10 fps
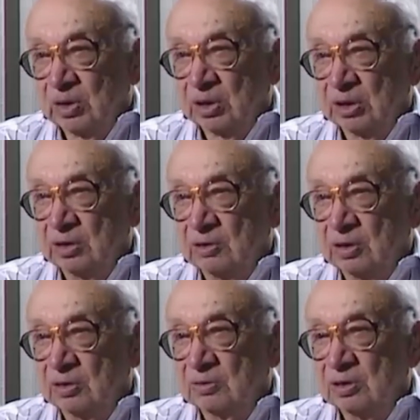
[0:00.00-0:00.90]
And later
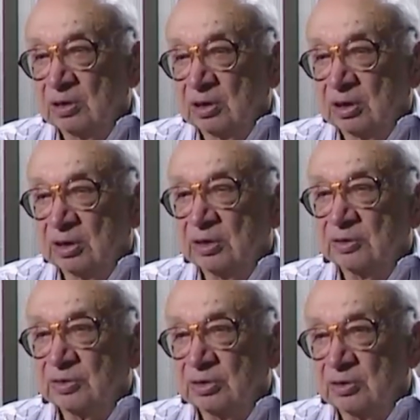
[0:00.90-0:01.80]
on, the
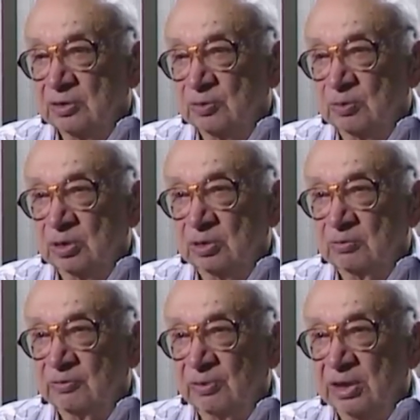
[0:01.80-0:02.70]
nearest thing in this world that
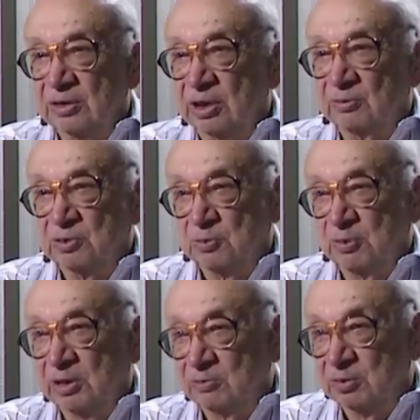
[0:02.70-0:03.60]
we found to that was a
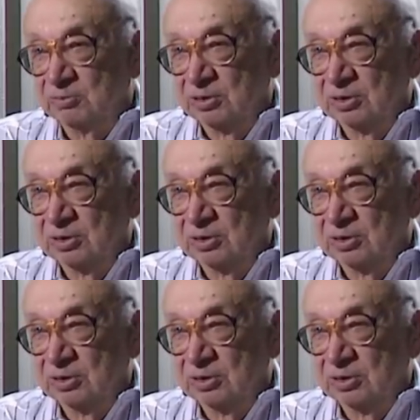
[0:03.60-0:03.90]
spider web.